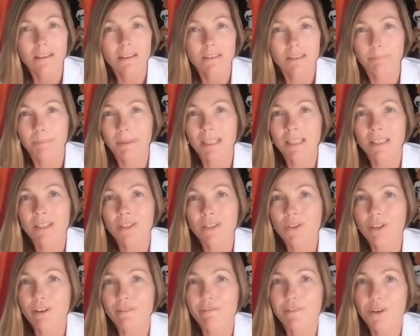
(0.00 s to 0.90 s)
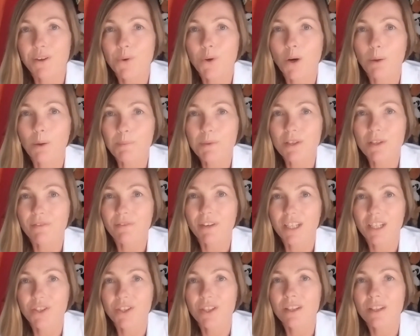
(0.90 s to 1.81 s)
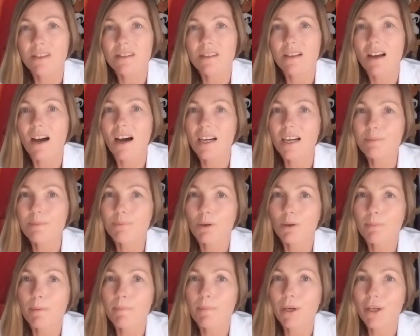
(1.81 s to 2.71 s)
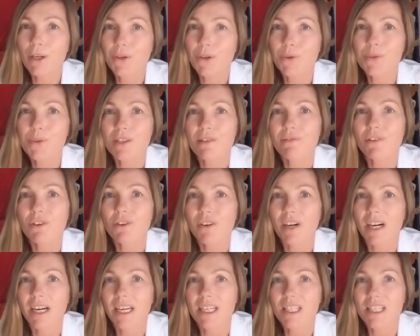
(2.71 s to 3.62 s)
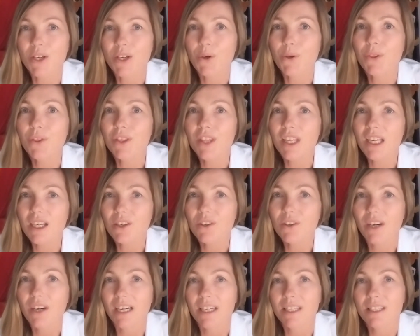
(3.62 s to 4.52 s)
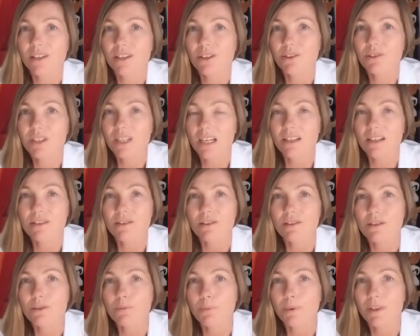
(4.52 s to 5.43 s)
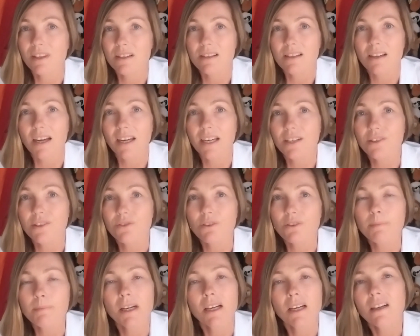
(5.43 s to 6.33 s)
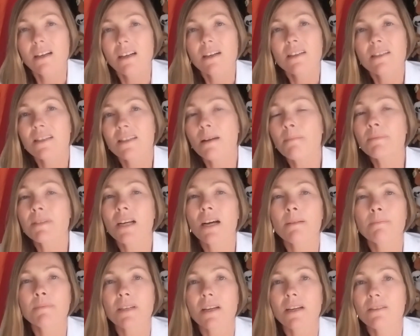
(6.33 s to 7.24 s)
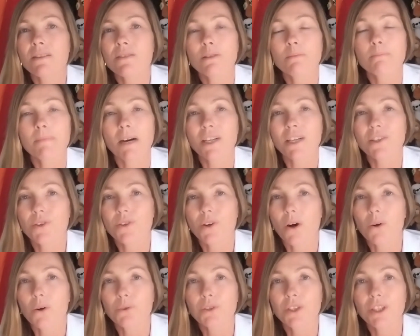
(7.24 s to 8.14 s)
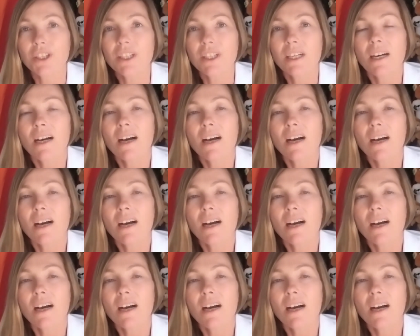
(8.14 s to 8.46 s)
Depending on a few observations, I'd probably use a variety of thicker writing utensils with this age group. Sometimes until much older,